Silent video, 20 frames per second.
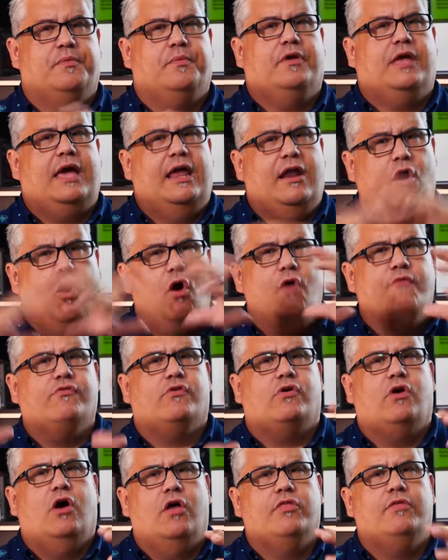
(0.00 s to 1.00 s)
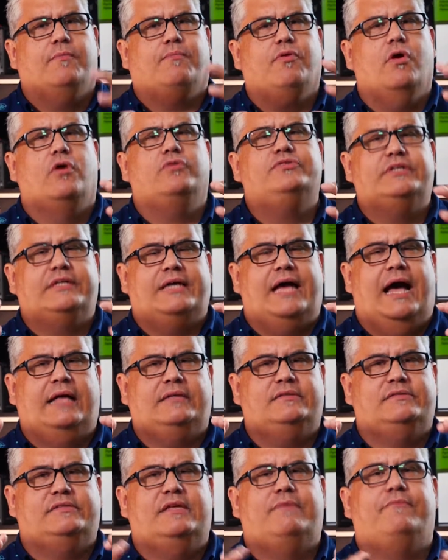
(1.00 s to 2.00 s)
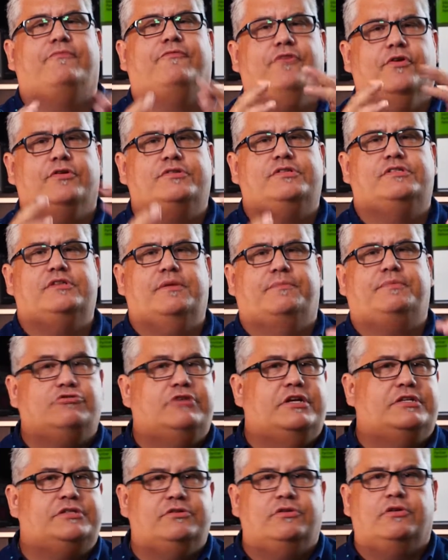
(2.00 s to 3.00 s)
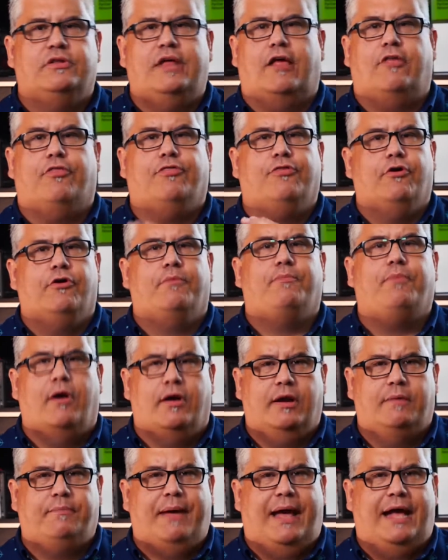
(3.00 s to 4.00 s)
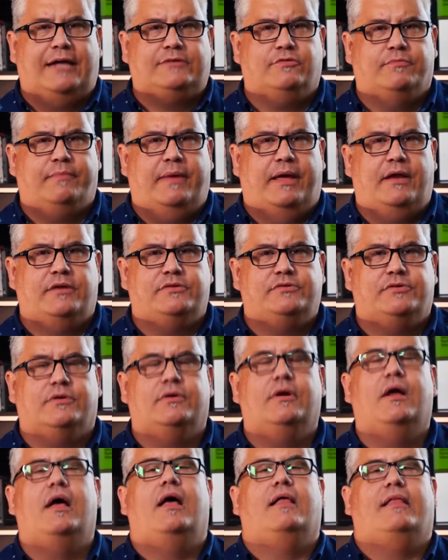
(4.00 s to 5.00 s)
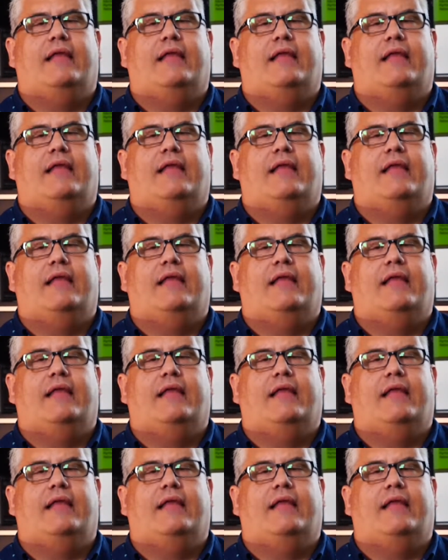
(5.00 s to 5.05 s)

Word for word: but kind of overall the pros and cons of them versus a traditional like third-party password manager